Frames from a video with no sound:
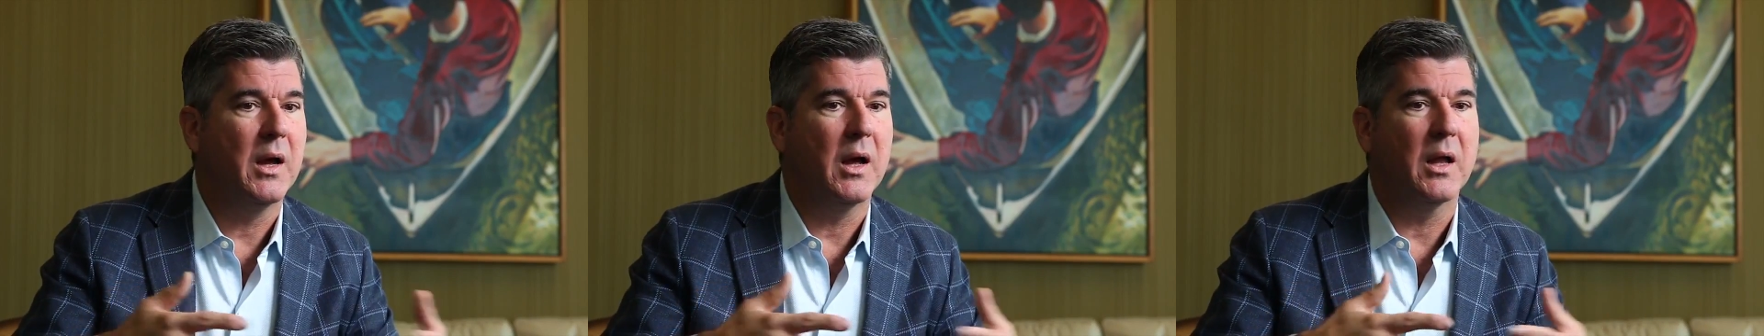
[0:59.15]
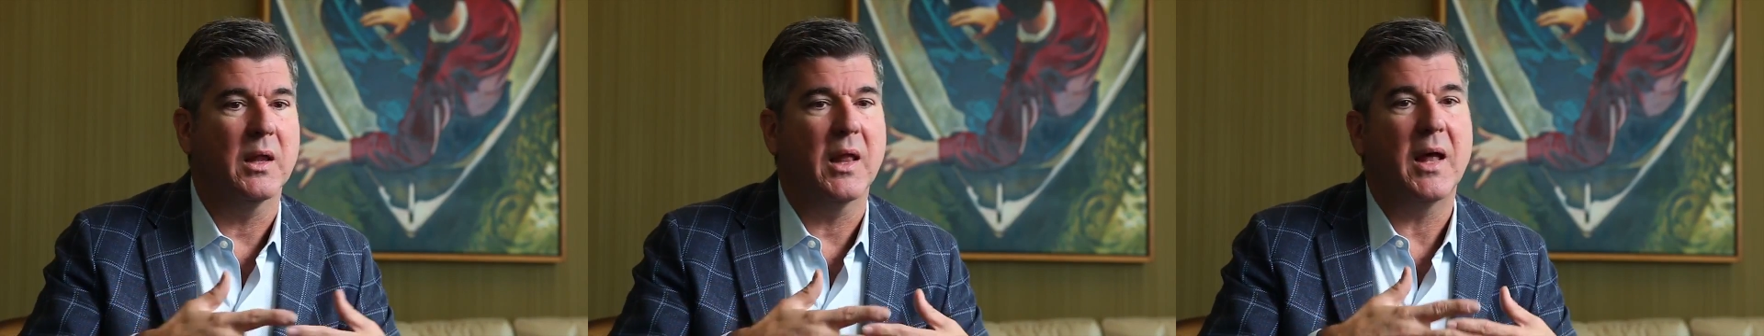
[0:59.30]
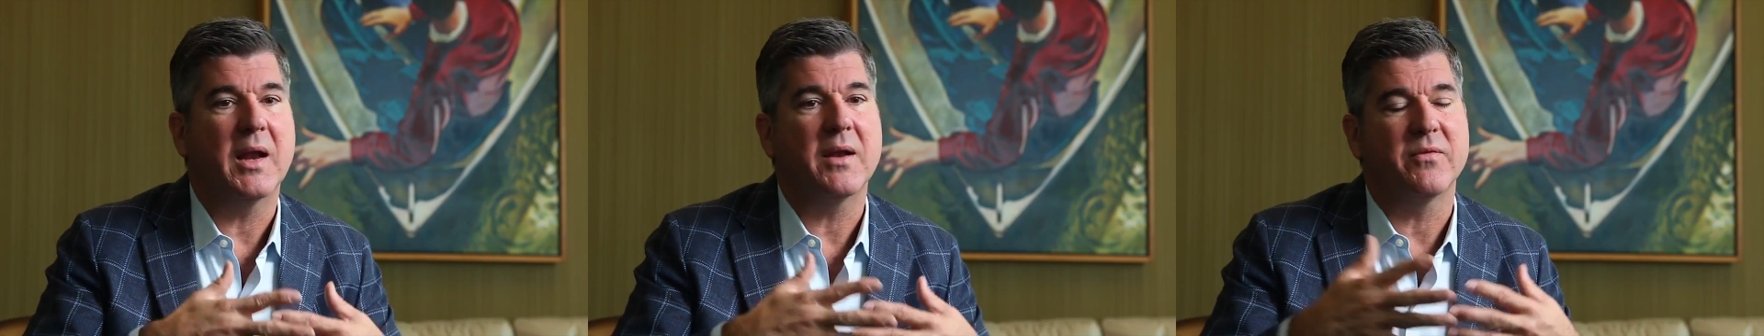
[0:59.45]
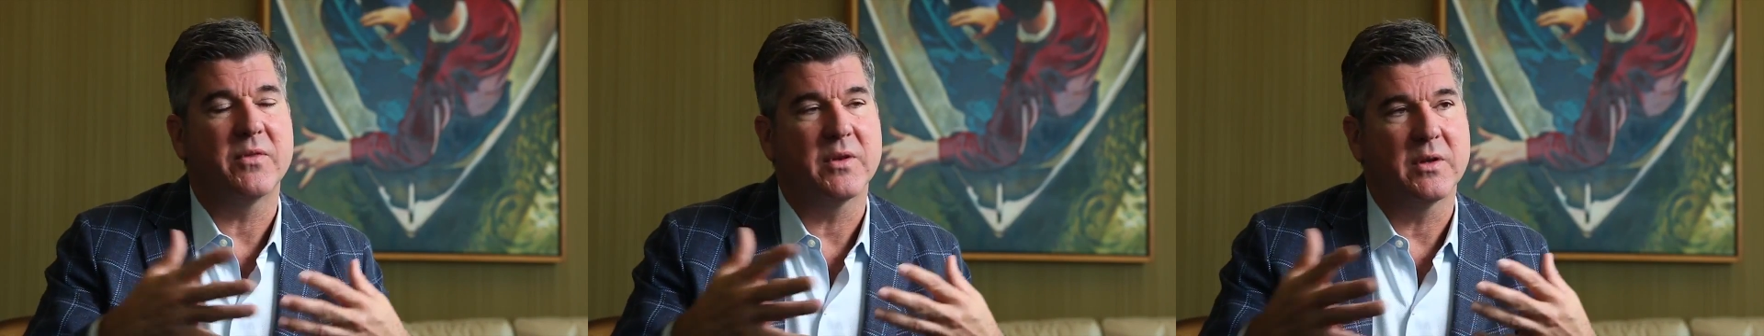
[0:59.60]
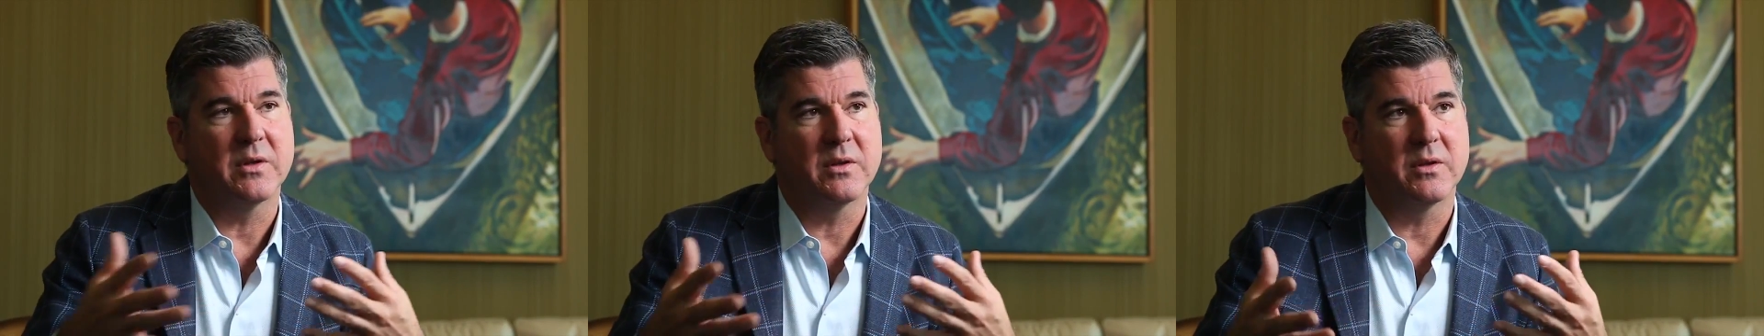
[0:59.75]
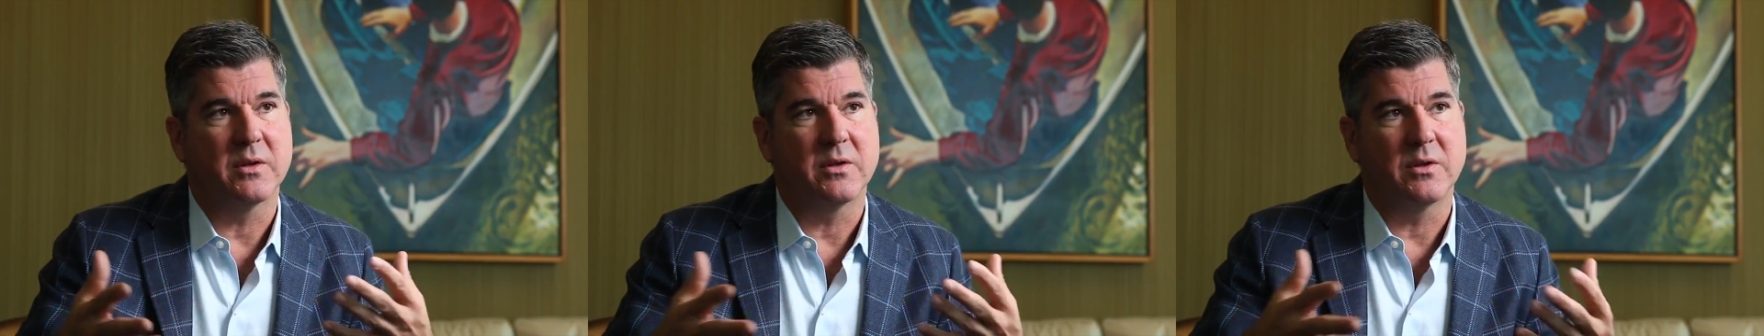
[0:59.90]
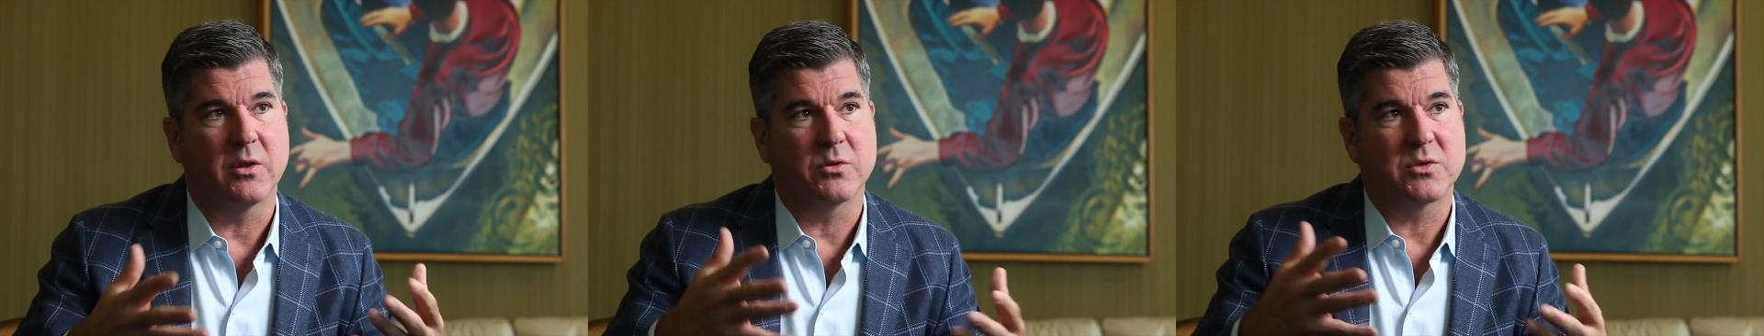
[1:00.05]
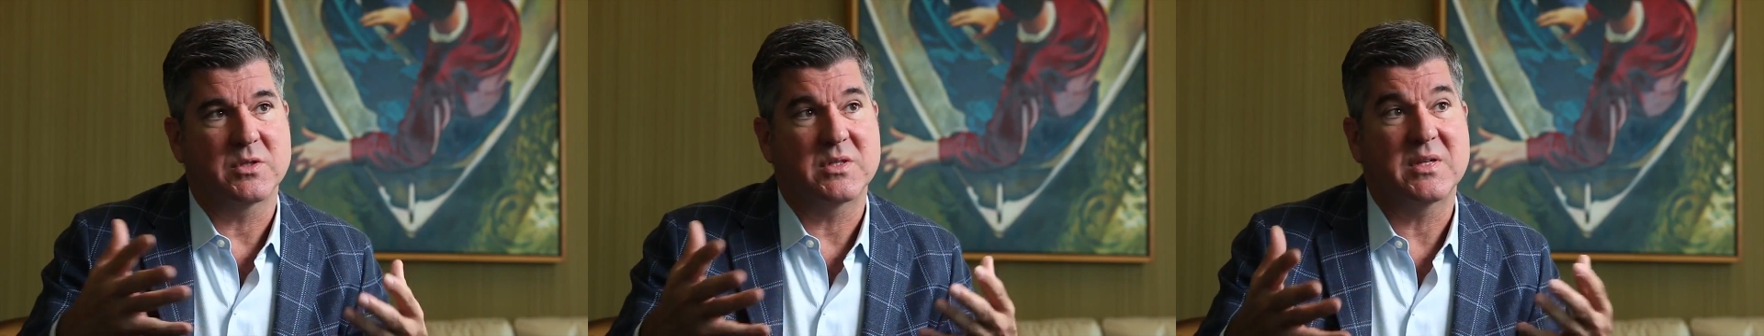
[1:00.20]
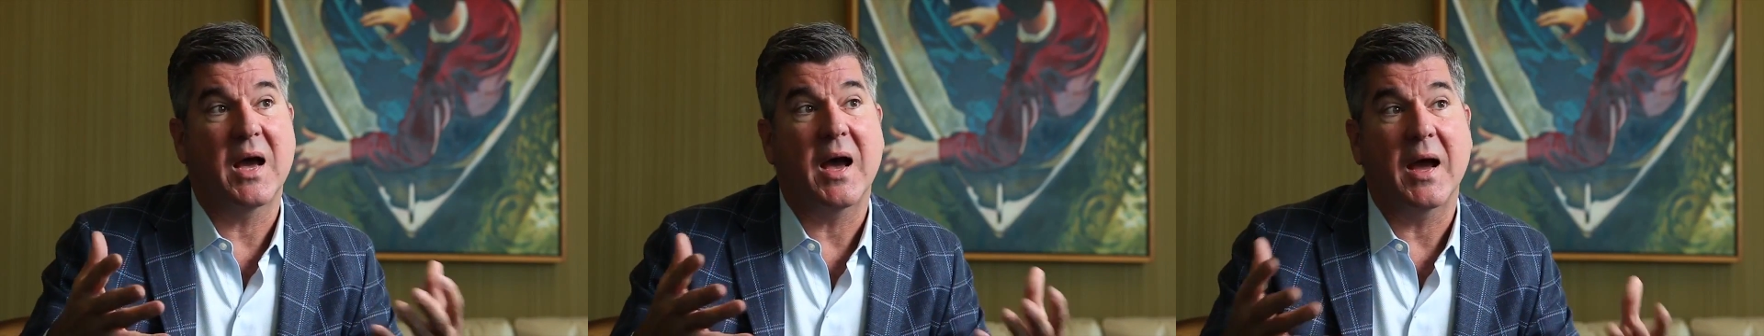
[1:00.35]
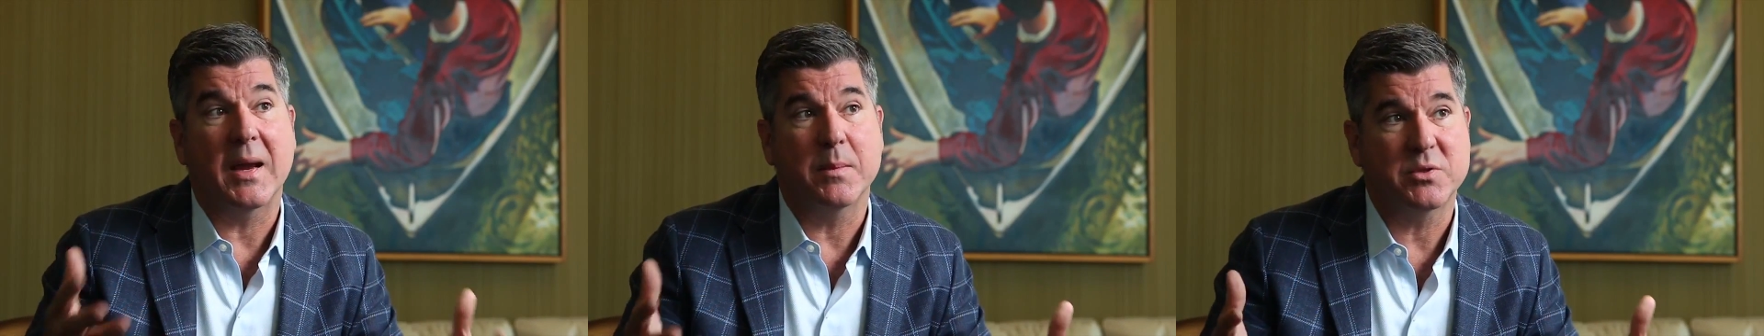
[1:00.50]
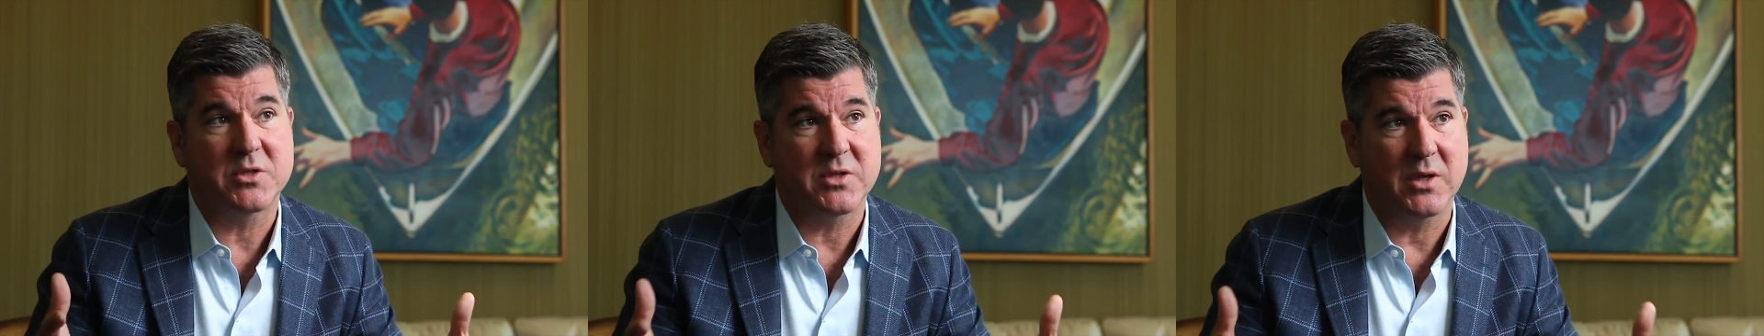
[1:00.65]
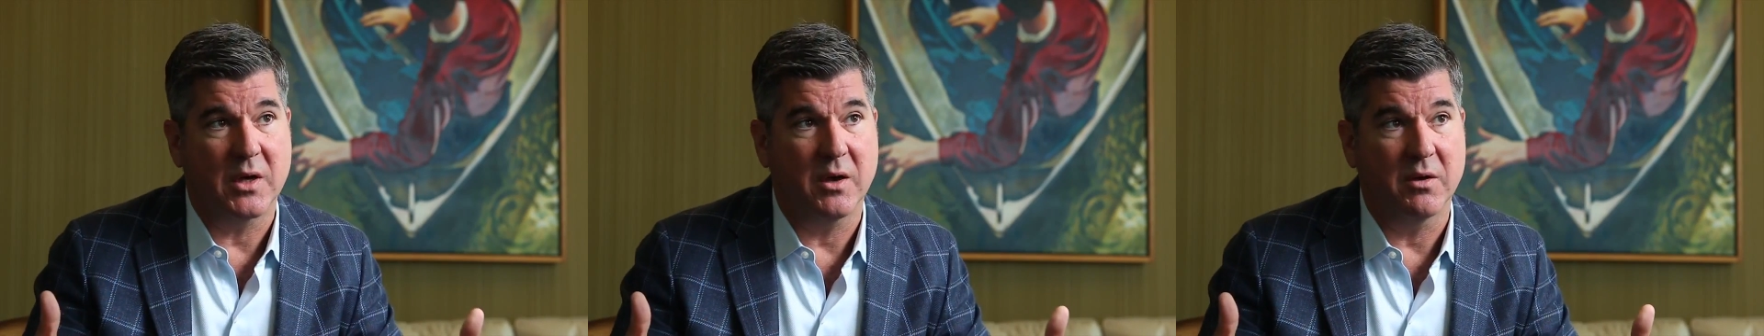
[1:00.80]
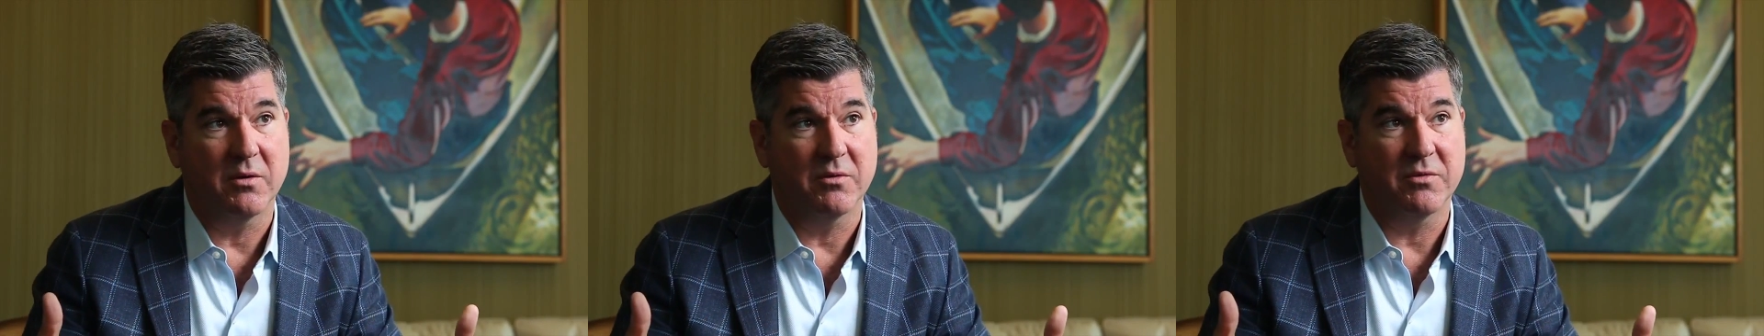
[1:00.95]
a lot of those types
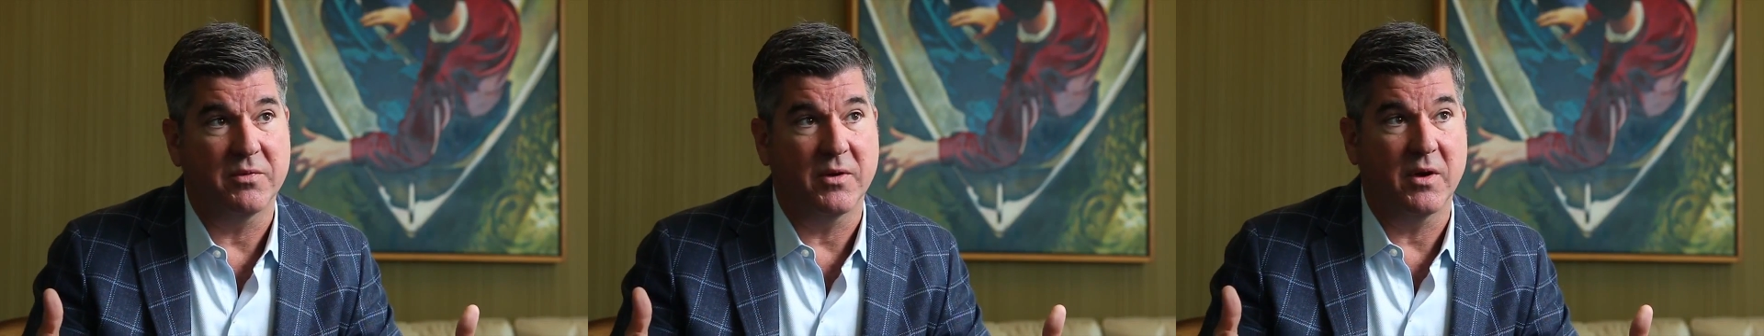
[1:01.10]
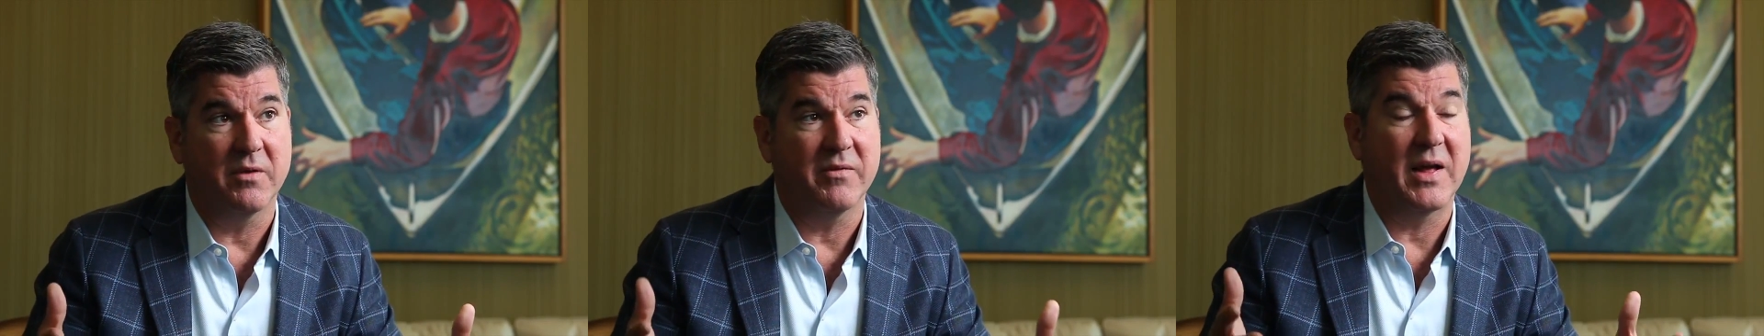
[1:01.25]
of